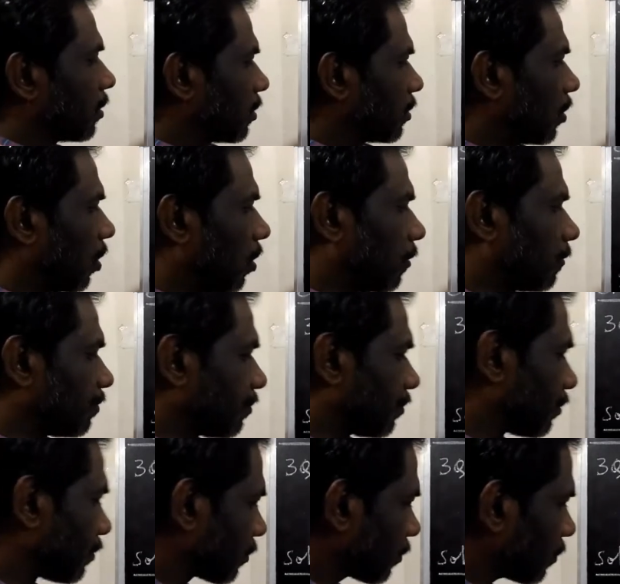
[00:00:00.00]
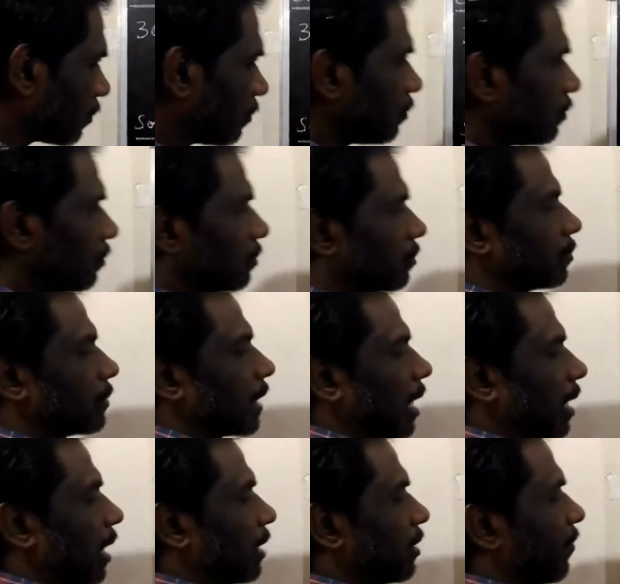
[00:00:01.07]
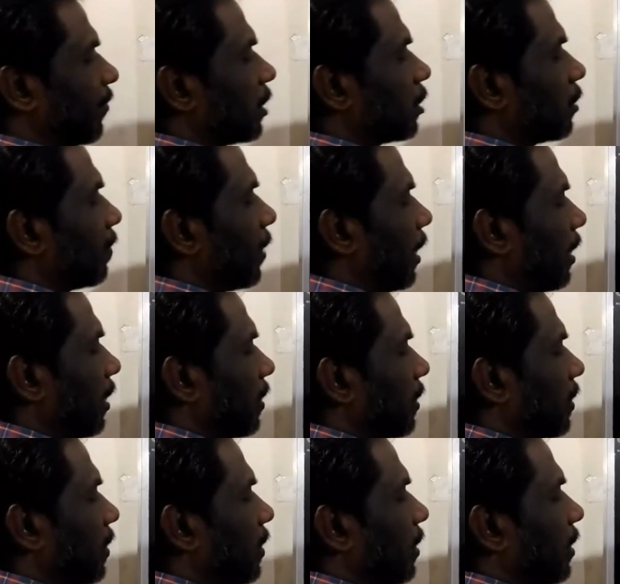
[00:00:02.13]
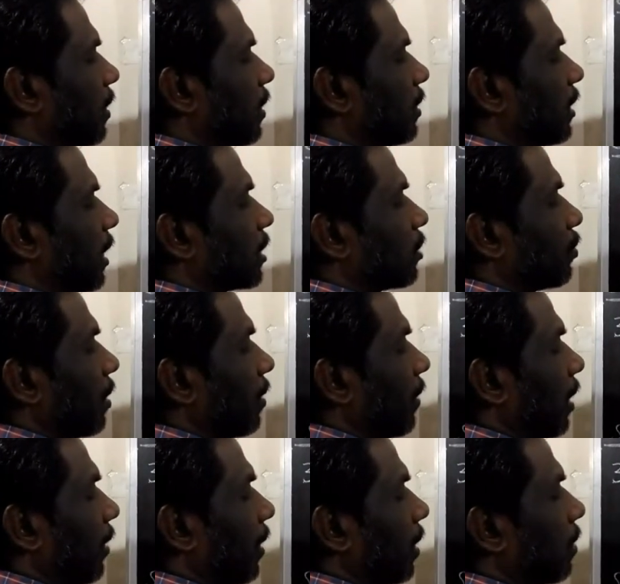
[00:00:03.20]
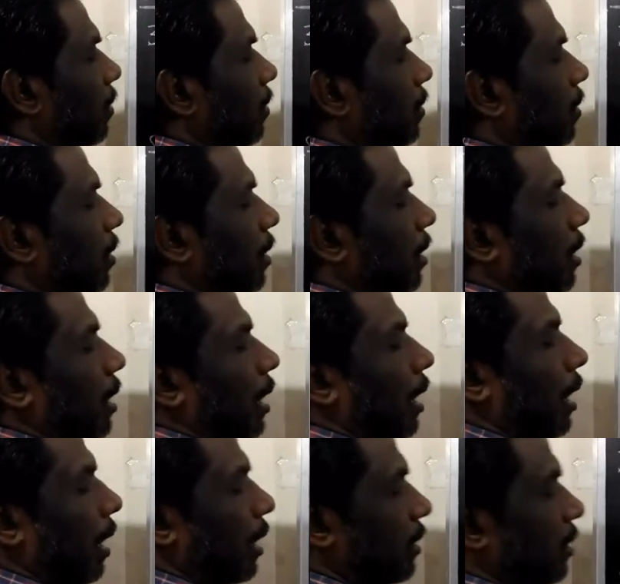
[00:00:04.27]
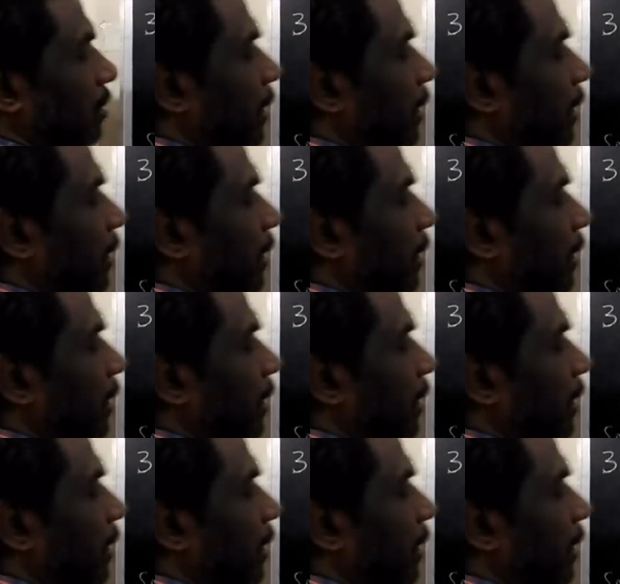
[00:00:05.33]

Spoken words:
So let the first point is x1, y1 and the